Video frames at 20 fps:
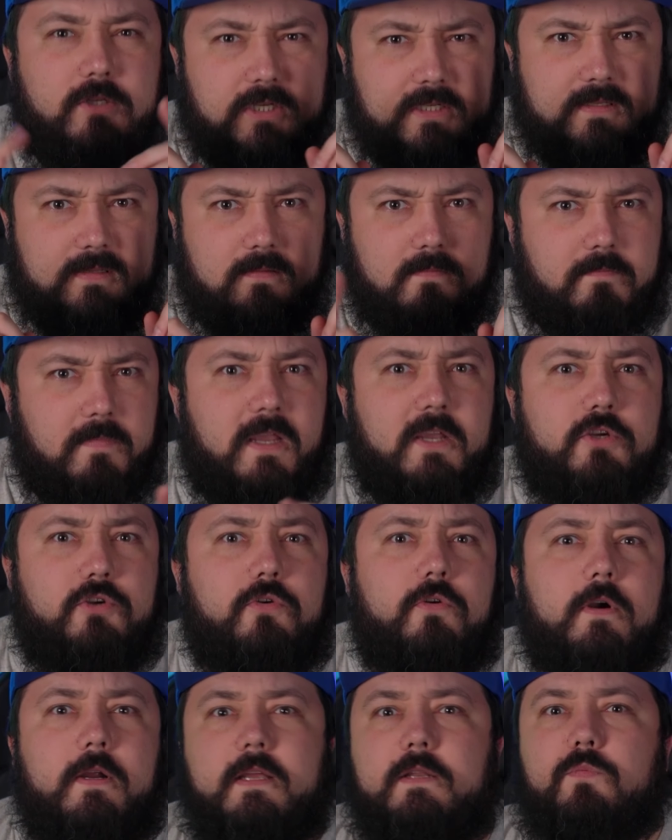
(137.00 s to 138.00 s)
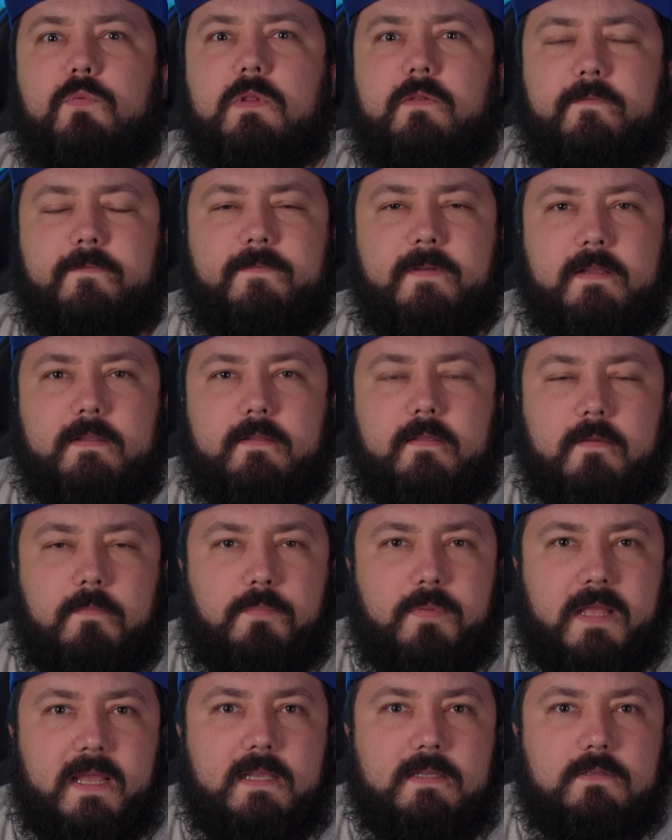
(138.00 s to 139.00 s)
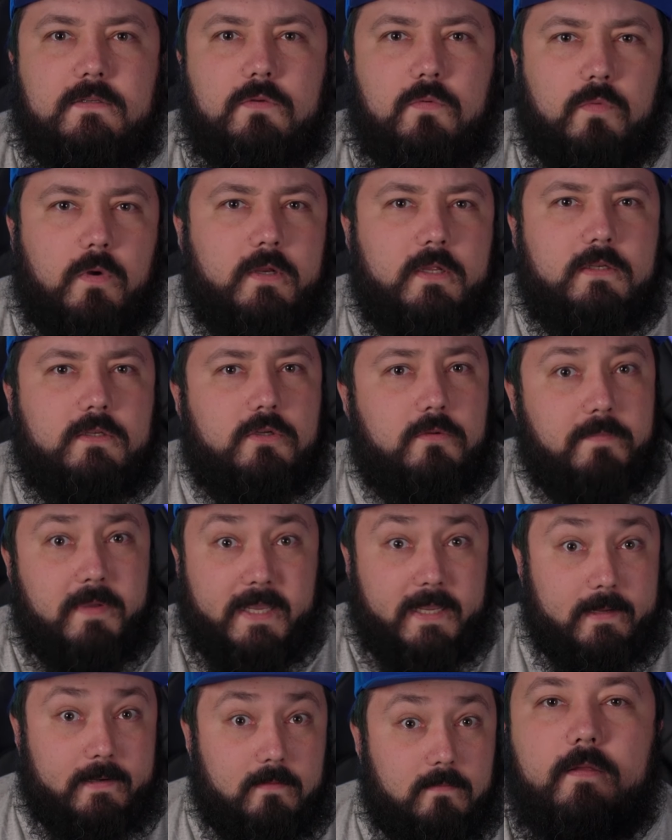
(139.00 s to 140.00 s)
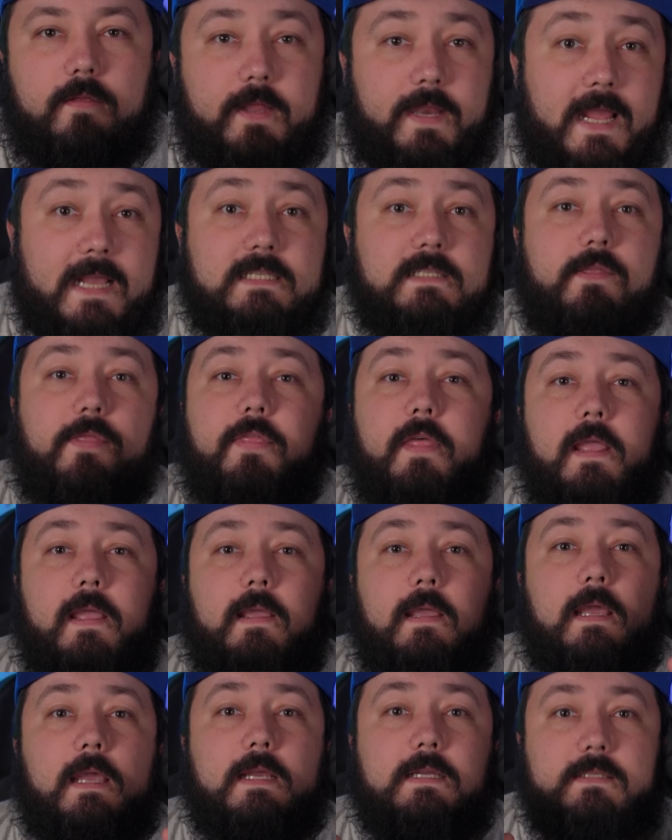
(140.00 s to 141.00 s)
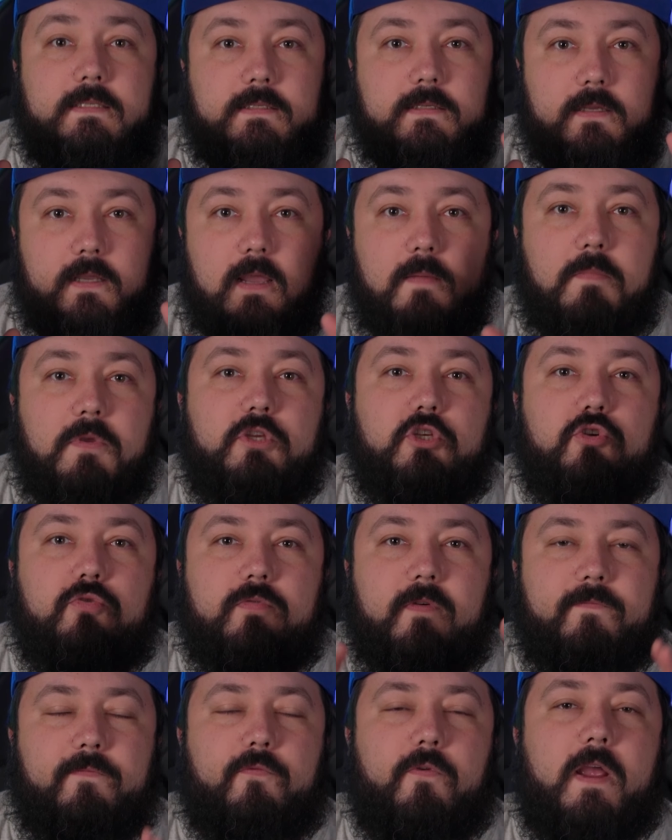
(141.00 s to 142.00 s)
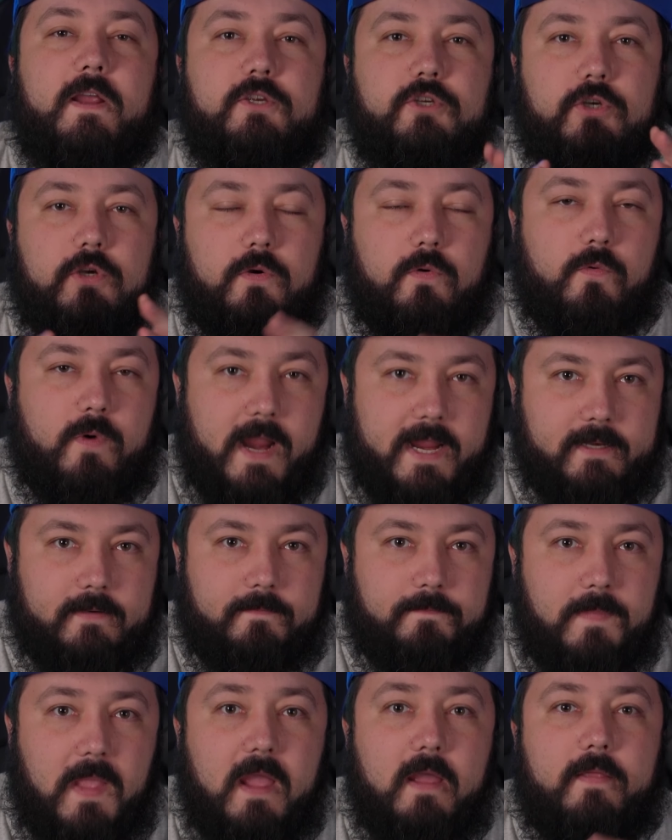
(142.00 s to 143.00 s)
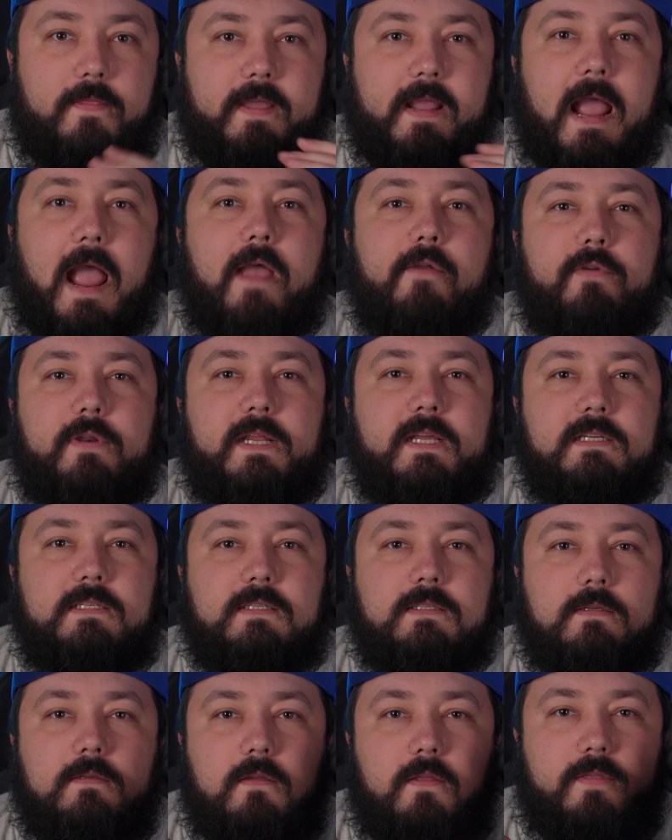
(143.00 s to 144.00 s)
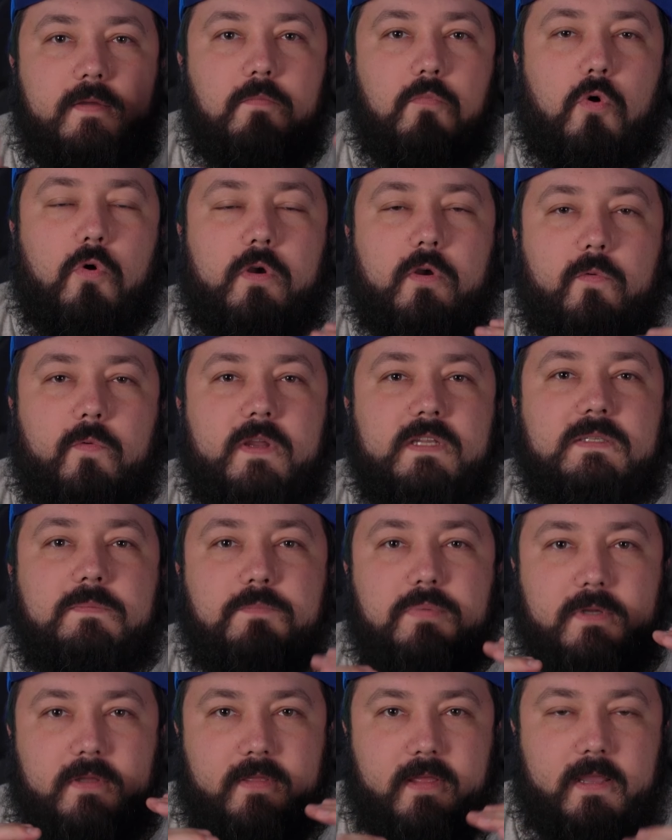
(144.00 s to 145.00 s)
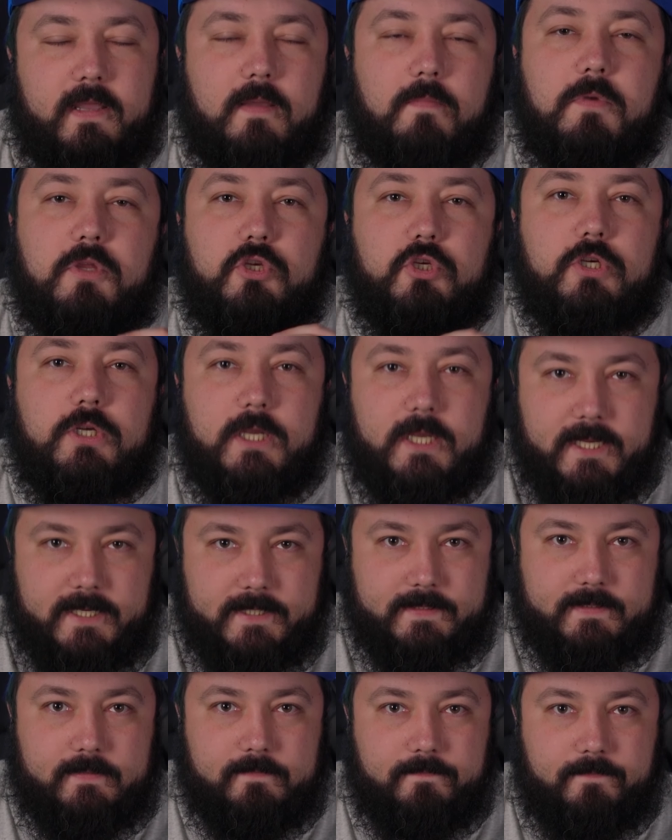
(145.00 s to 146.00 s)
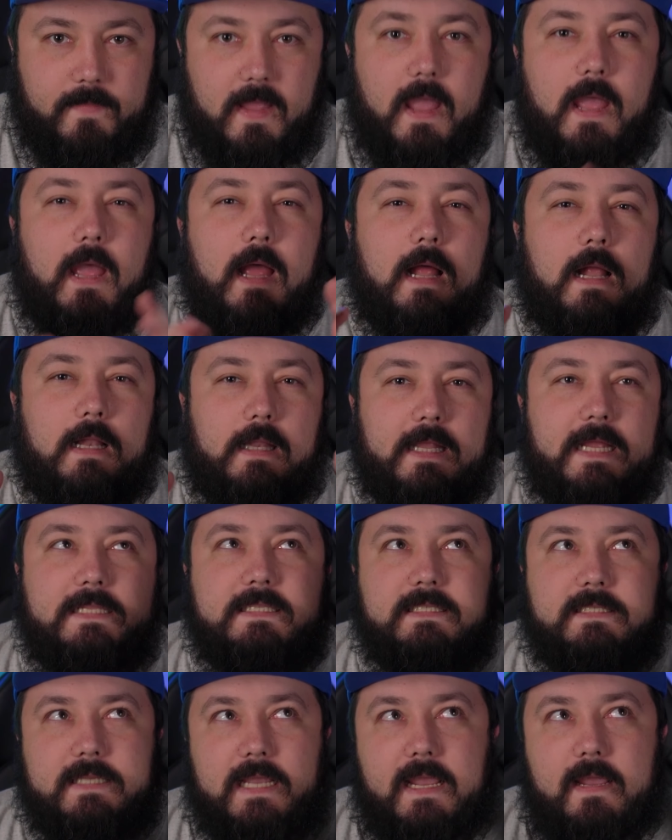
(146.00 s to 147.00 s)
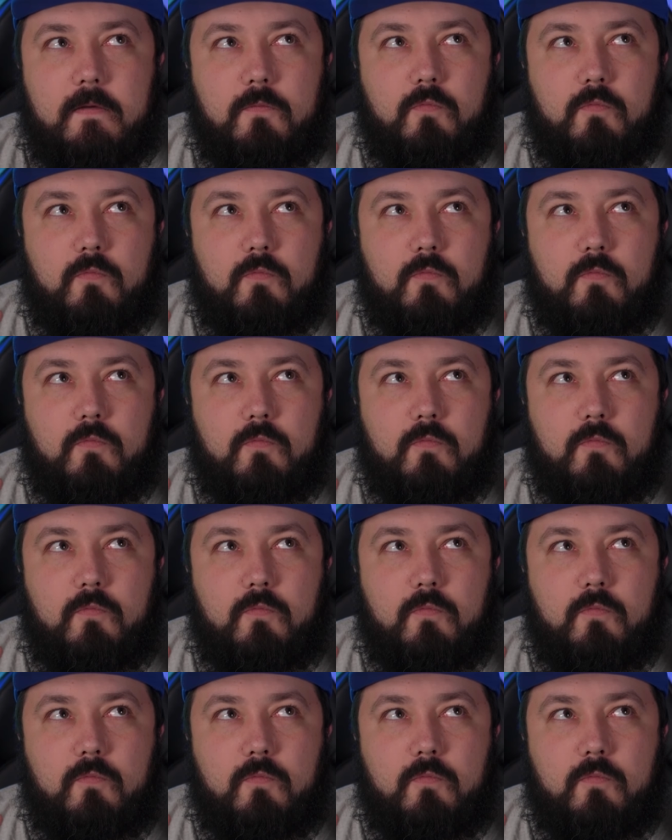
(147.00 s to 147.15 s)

Just make sure it will fit the place you want it to be in. The next thing is image refresh rate. The higher it is, the more crisp the image is. Let's say